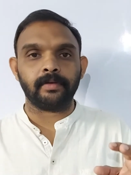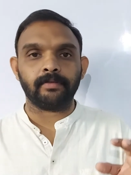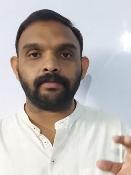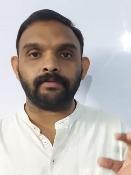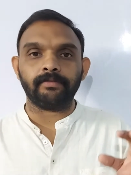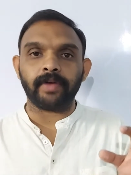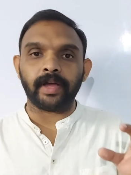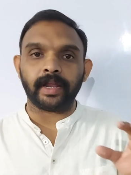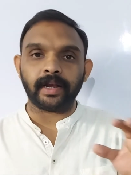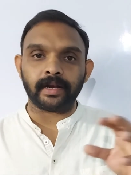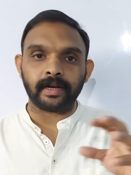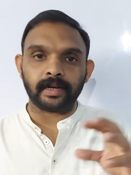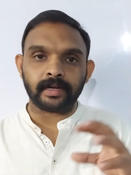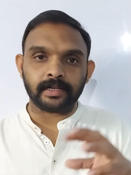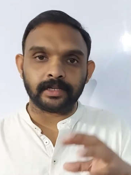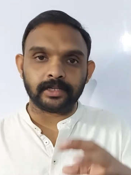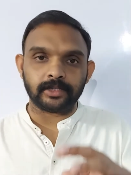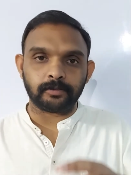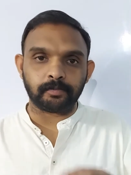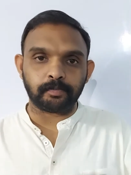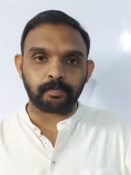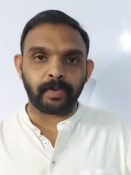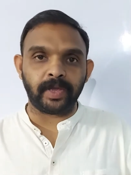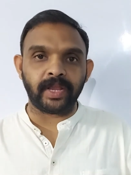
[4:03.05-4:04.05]
when
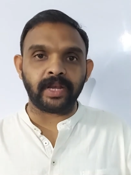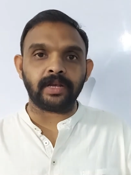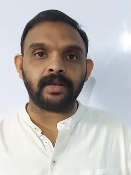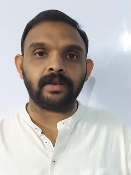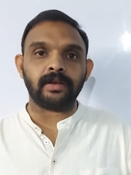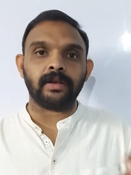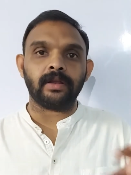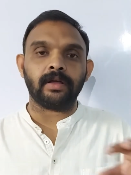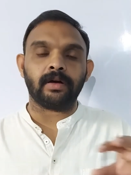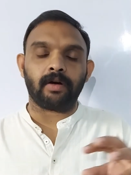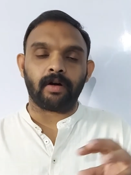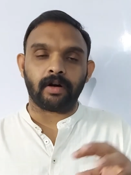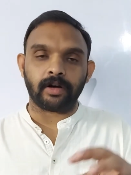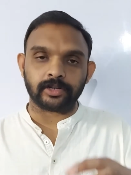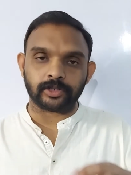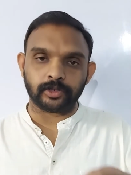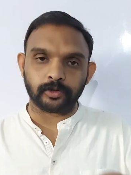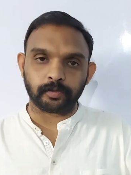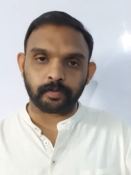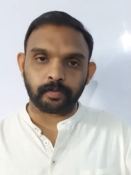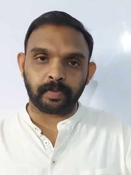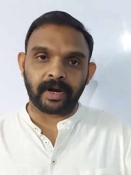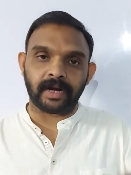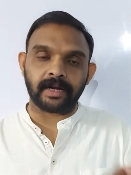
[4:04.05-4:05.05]
spun
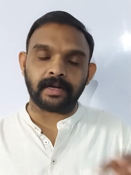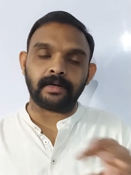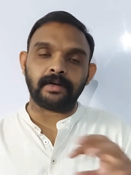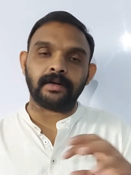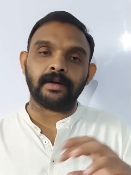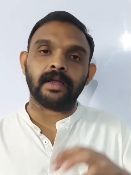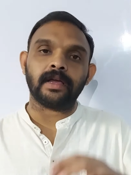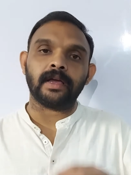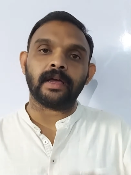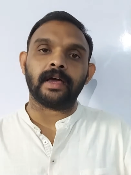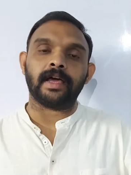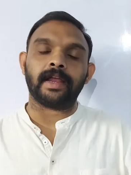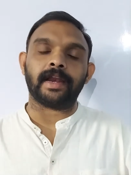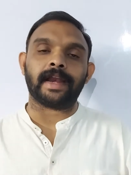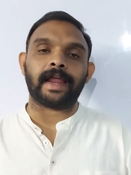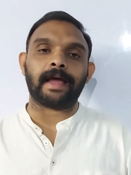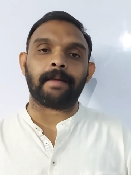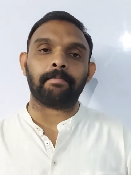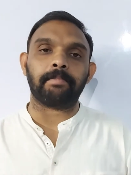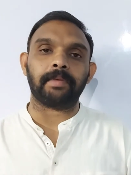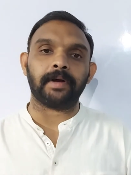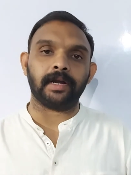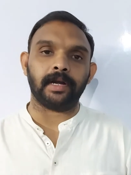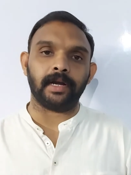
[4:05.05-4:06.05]

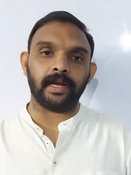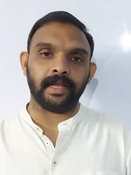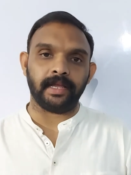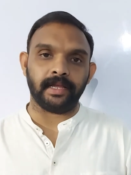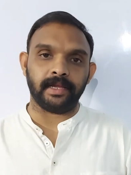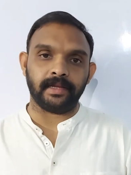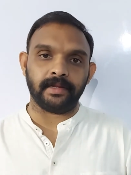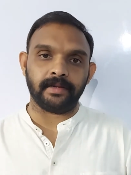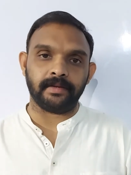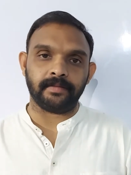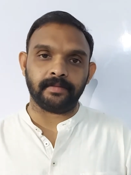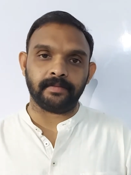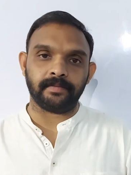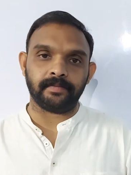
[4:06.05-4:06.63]
rapidly.